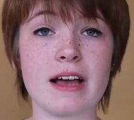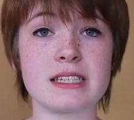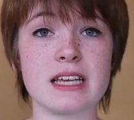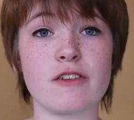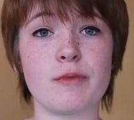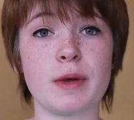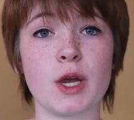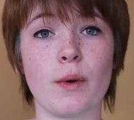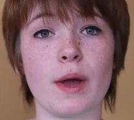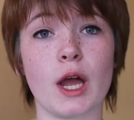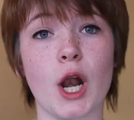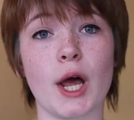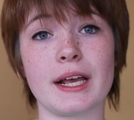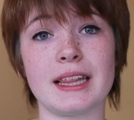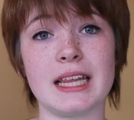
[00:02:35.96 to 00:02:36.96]
I've been going
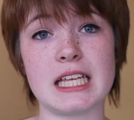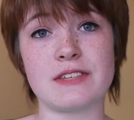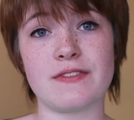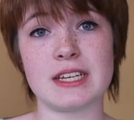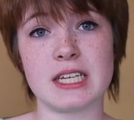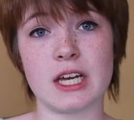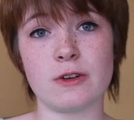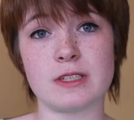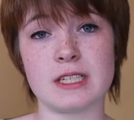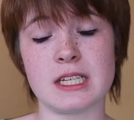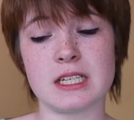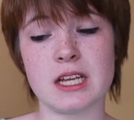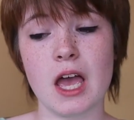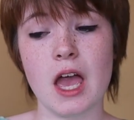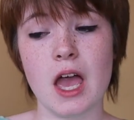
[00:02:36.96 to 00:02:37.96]
along in these videos
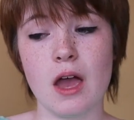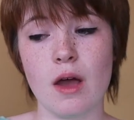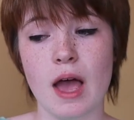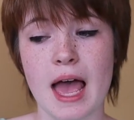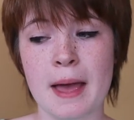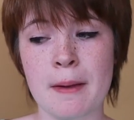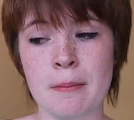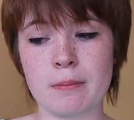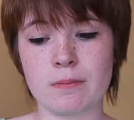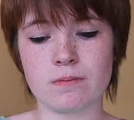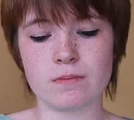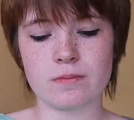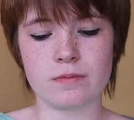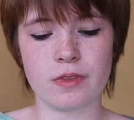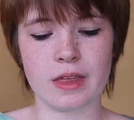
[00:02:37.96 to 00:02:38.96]
and
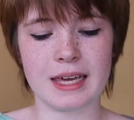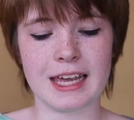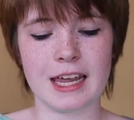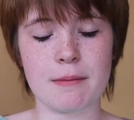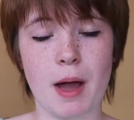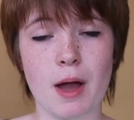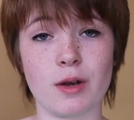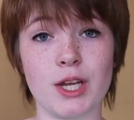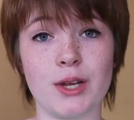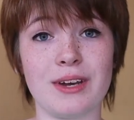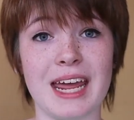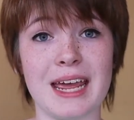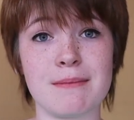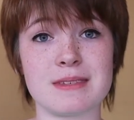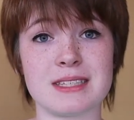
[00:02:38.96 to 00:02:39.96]
thinking about new
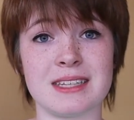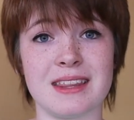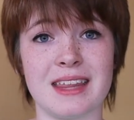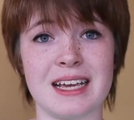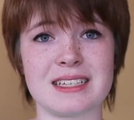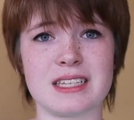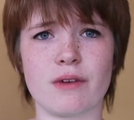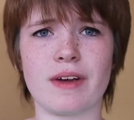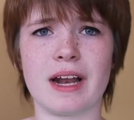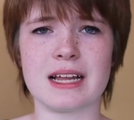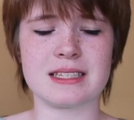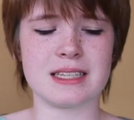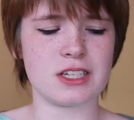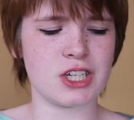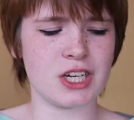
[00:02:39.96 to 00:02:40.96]
names and things, I
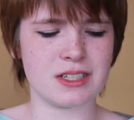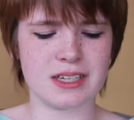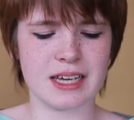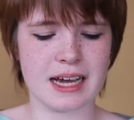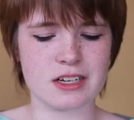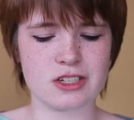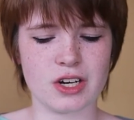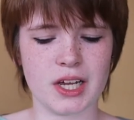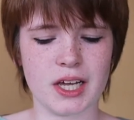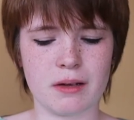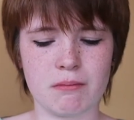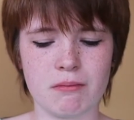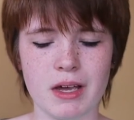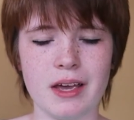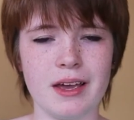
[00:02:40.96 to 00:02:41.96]
realised that Jersey actually,
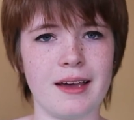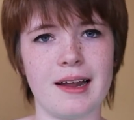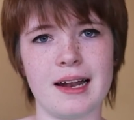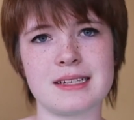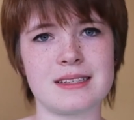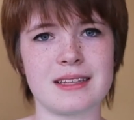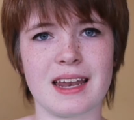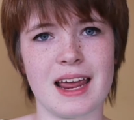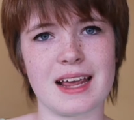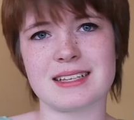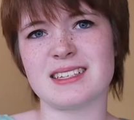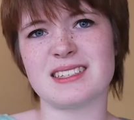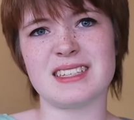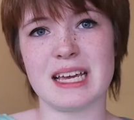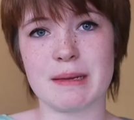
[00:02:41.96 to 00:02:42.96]
it isn't the
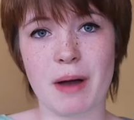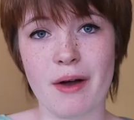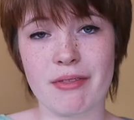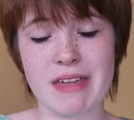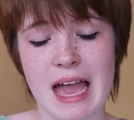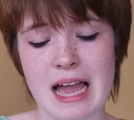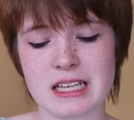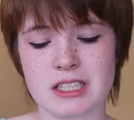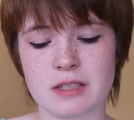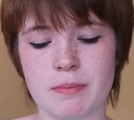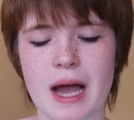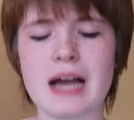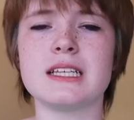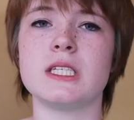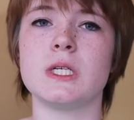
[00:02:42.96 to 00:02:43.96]
nicest name out there,
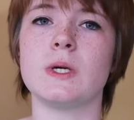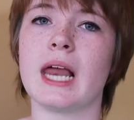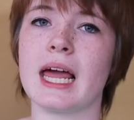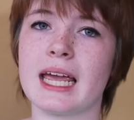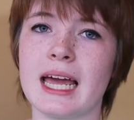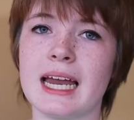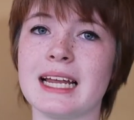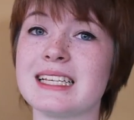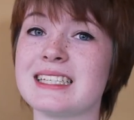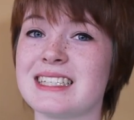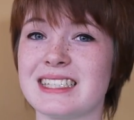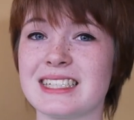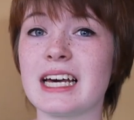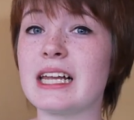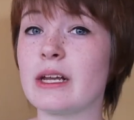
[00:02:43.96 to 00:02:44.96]
but I do like it, and it's
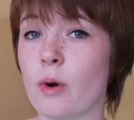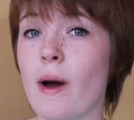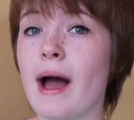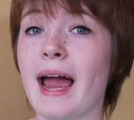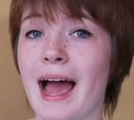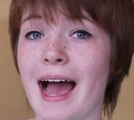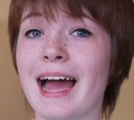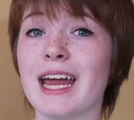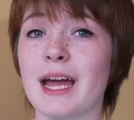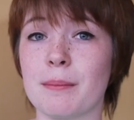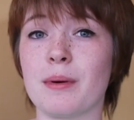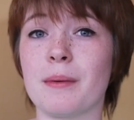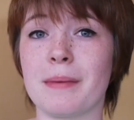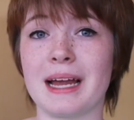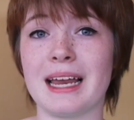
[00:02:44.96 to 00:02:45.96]
still quite high
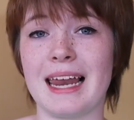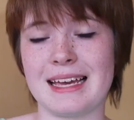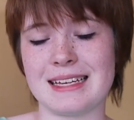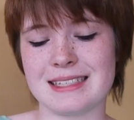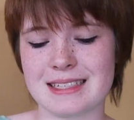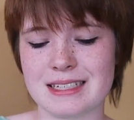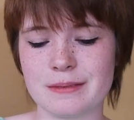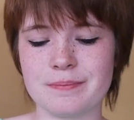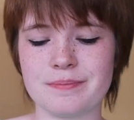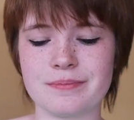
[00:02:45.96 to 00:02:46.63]
up on my list.